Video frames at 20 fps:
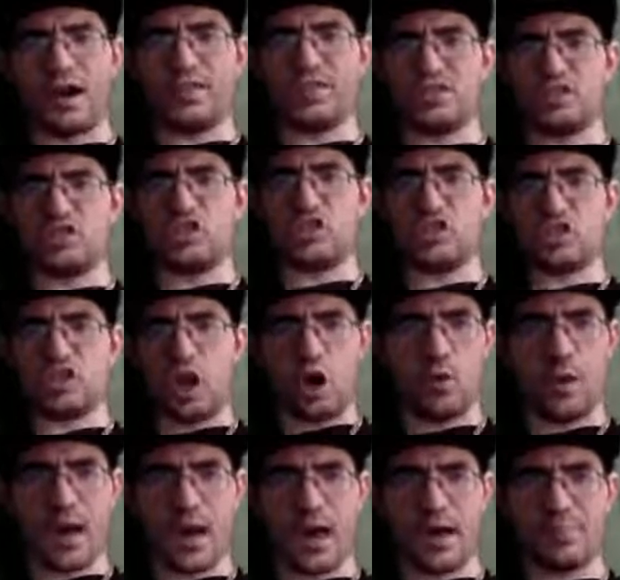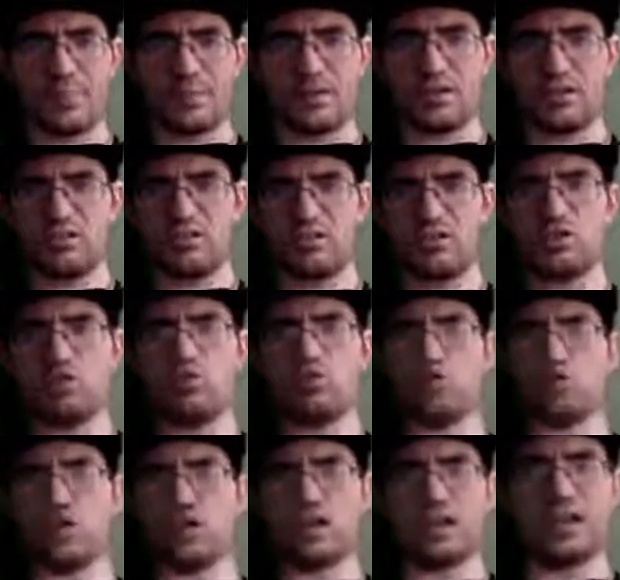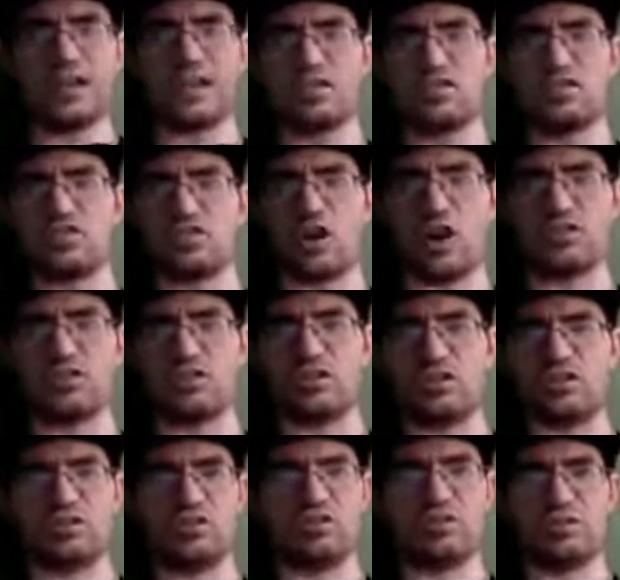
the show happens, you really start to